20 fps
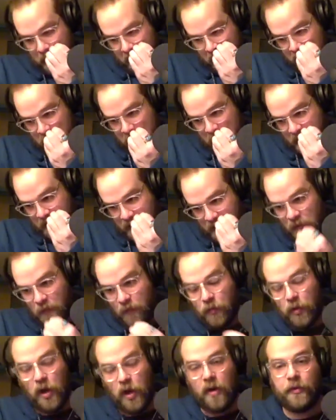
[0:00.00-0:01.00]
you'll
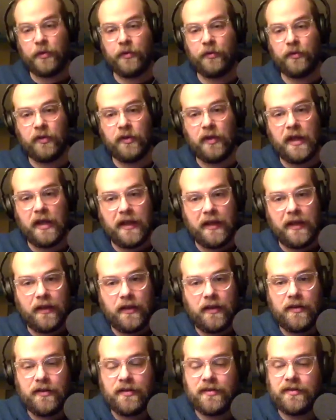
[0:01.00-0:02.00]
probably relate,
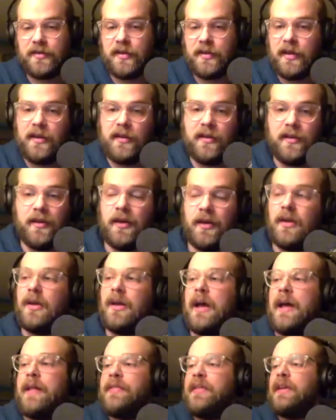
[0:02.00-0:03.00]
is like,
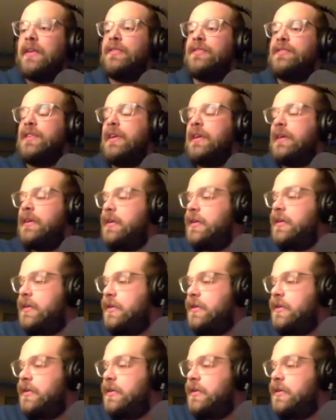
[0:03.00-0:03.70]
I think it was like